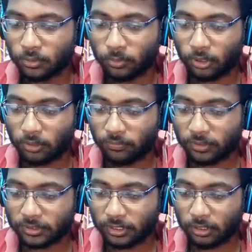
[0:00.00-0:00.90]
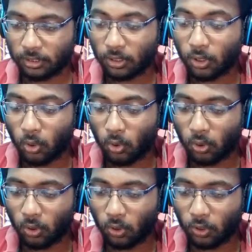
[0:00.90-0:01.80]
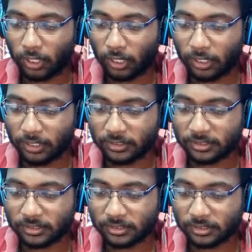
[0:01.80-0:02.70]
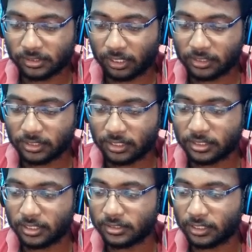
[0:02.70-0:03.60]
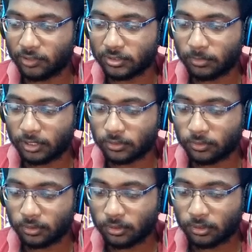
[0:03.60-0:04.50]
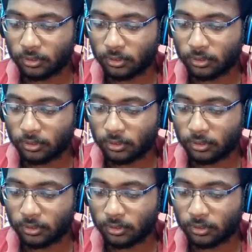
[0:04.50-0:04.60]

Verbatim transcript: So we got a first kill. Oh, ho, ho, ho. Nice. Nice, nice, nice. He gave some nice one.